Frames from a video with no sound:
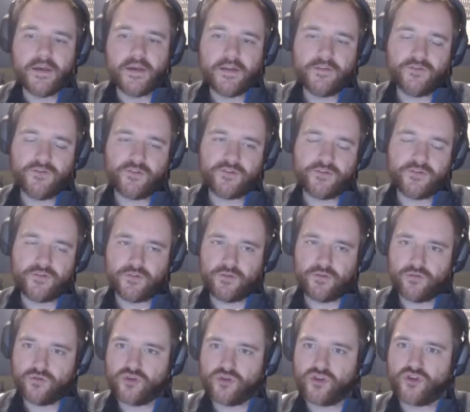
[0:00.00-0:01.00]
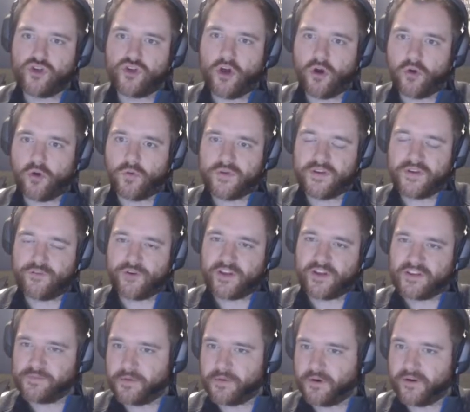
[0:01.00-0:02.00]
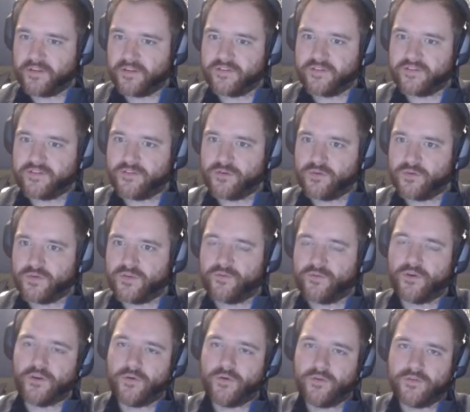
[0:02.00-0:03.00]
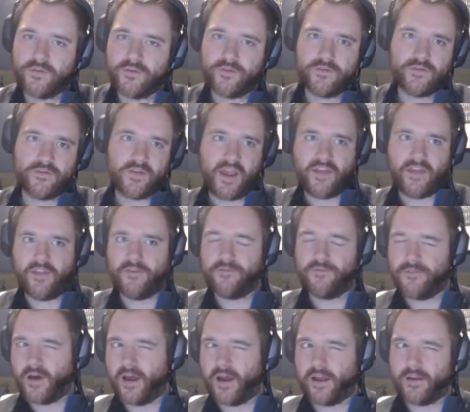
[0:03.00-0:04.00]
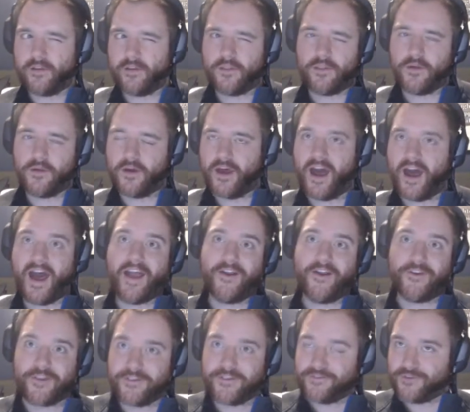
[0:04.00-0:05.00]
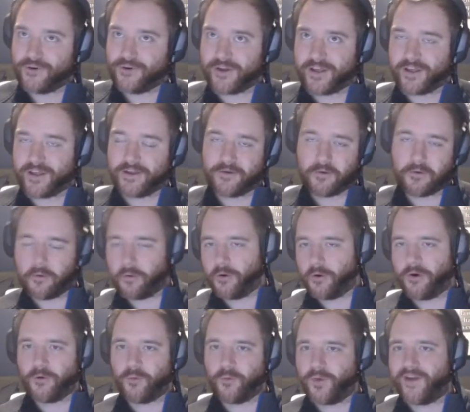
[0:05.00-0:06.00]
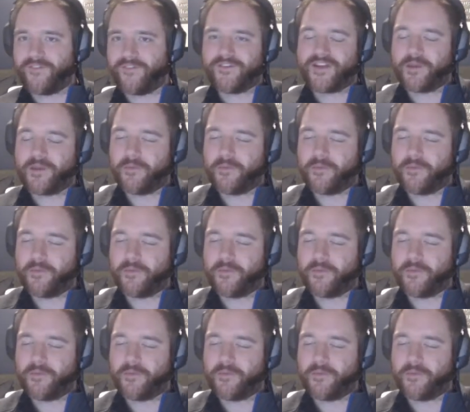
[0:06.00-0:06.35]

just to show different experiences to different users and then find the higher converting or whatever type of